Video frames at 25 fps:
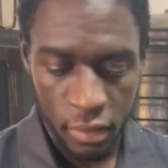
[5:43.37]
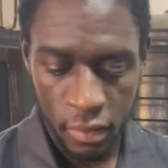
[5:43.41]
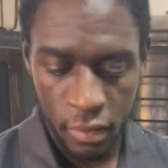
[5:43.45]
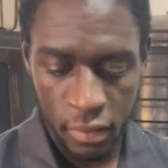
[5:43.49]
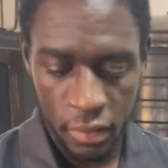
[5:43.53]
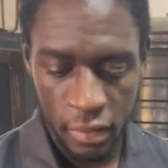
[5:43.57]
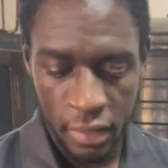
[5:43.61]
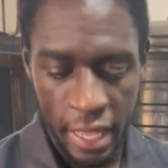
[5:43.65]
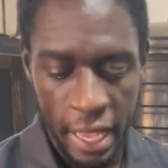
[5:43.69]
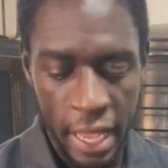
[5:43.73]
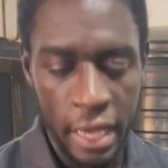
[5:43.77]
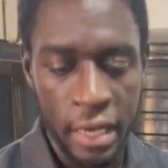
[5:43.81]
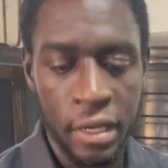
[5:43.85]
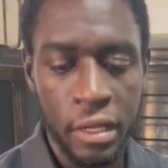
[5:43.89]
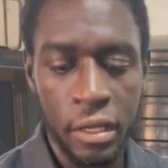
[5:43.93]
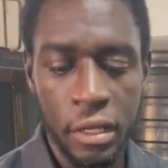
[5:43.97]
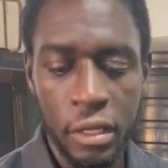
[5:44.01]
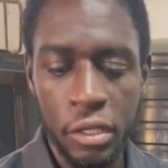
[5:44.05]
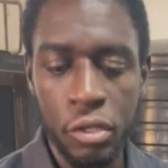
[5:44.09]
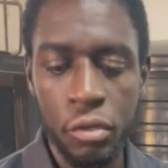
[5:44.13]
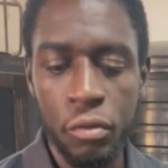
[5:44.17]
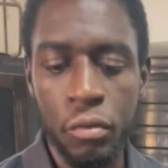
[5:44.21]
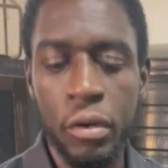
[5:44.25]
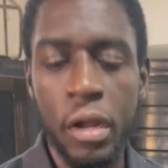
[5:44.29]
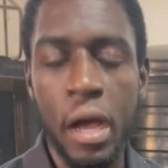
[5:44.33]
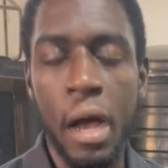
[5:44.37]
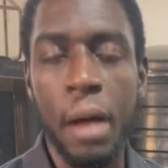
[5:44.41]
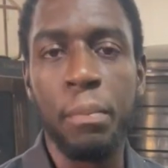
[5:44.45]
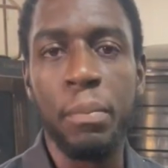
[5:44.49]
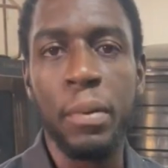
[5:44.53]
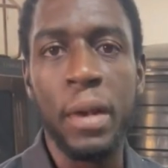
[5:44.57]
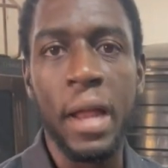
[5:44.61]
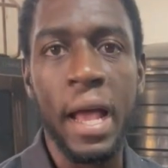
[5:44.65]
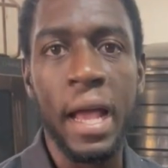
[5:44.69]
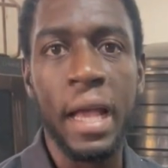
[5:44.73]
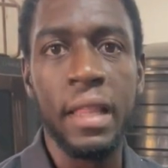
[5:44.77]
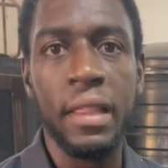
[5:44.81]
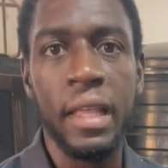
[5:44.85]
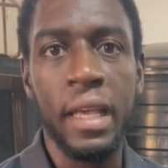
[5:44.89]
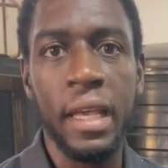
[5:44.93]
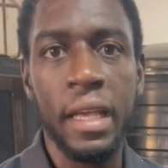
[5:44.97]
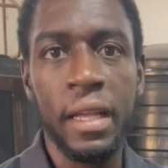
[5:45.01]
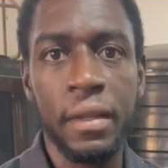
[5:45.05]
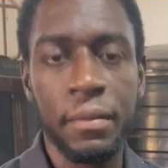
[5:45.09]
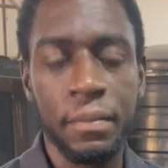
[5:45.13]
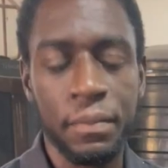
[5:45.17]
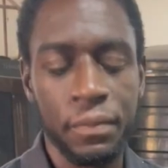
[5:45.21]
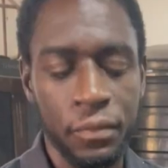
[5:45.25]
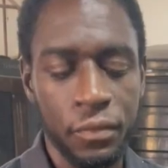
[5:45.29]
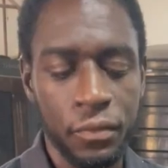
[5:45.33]
then you would apply
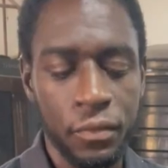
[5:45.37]
the